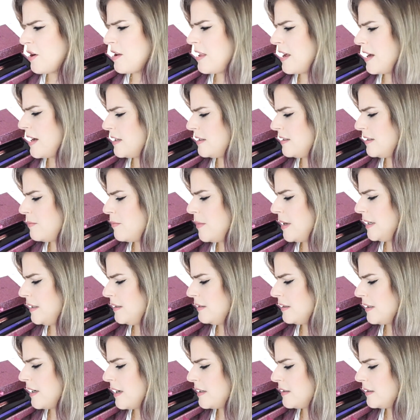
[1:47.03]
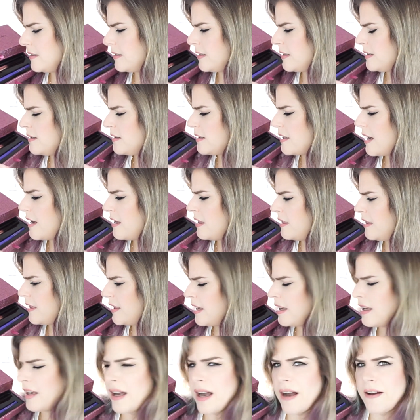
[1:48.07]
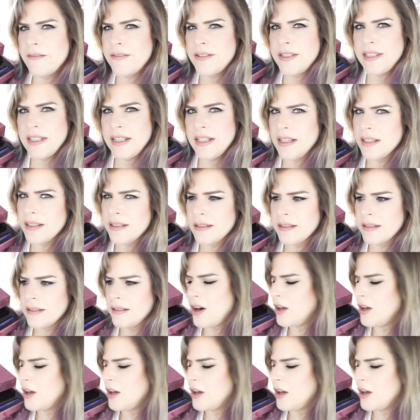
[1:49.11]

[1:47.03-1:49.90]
that it's a mini size because I think I've seen